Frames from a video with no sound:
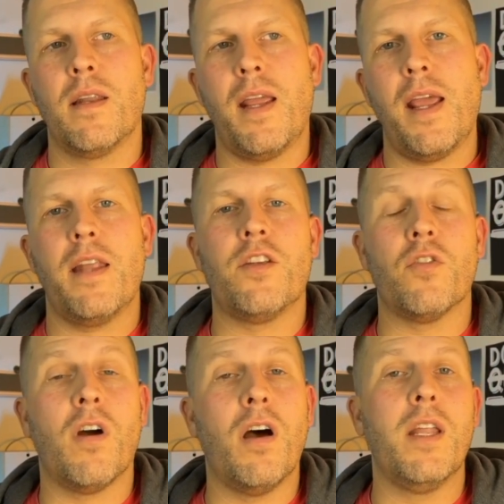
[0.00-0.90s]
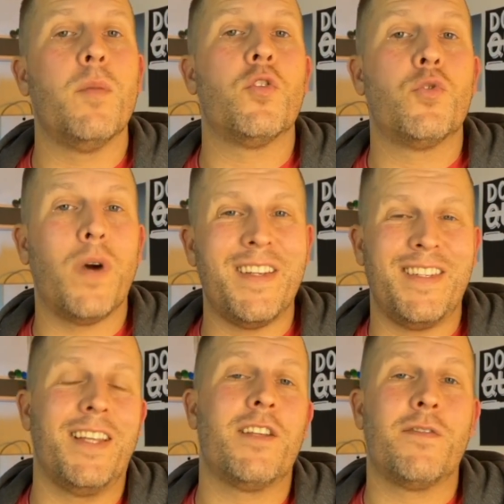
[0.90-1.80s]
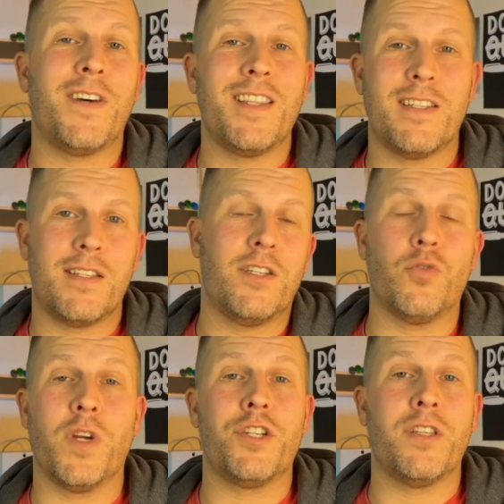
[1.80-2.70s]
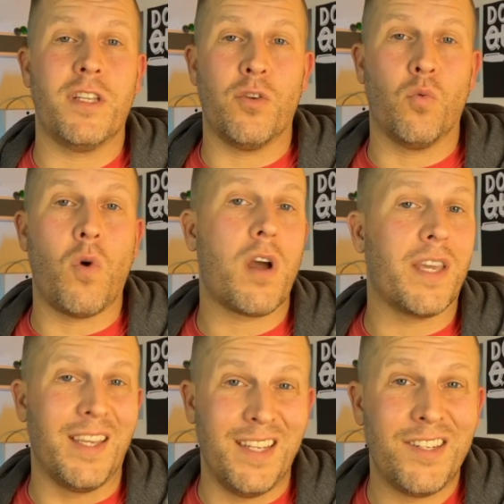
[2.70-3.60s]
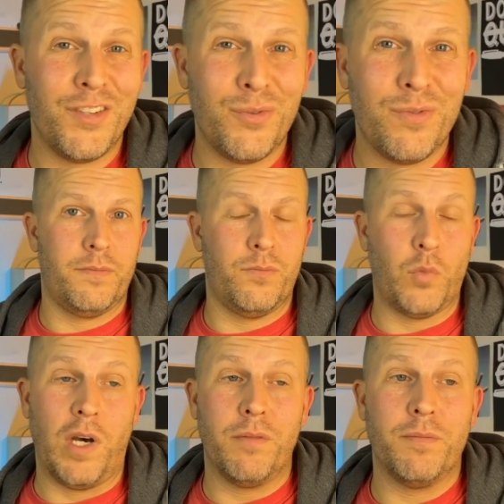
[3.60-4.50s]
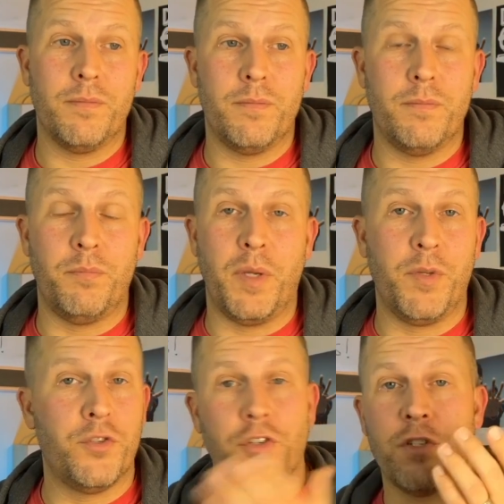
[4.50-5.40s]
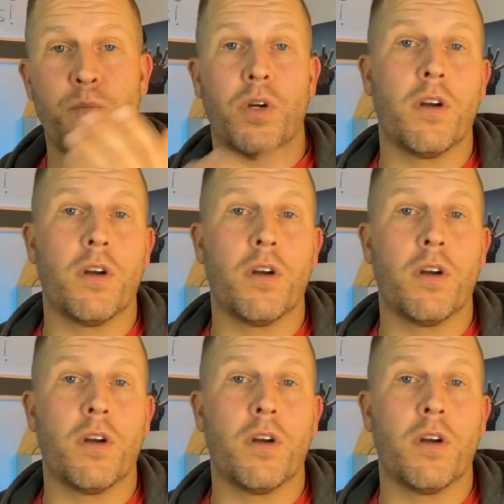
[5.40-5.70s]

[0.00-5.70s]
and you're unable to identify the situation that you're walking into, well, maybe you should just book